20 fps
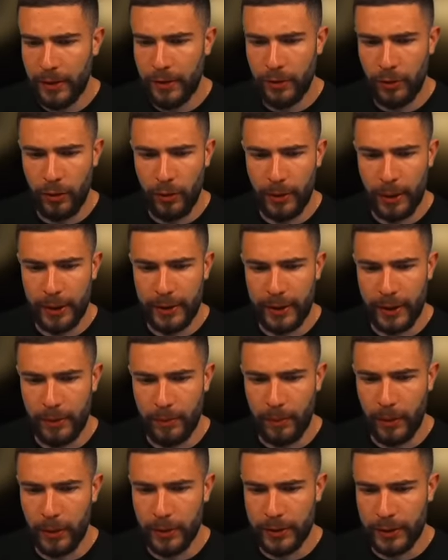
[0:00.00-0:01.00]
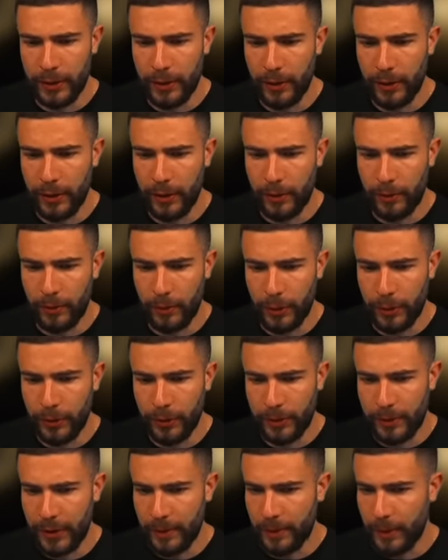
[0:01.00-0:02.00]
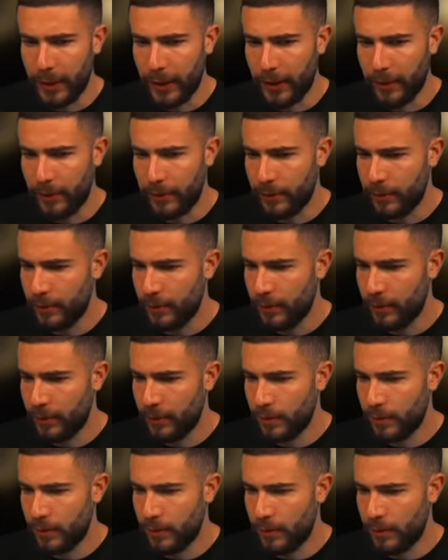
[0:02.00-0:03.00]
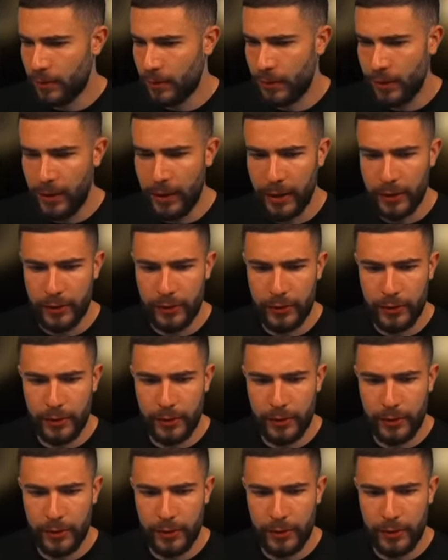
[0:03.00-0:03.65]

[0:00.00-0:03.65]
All about that multi early on, bro. Zap again. Yes.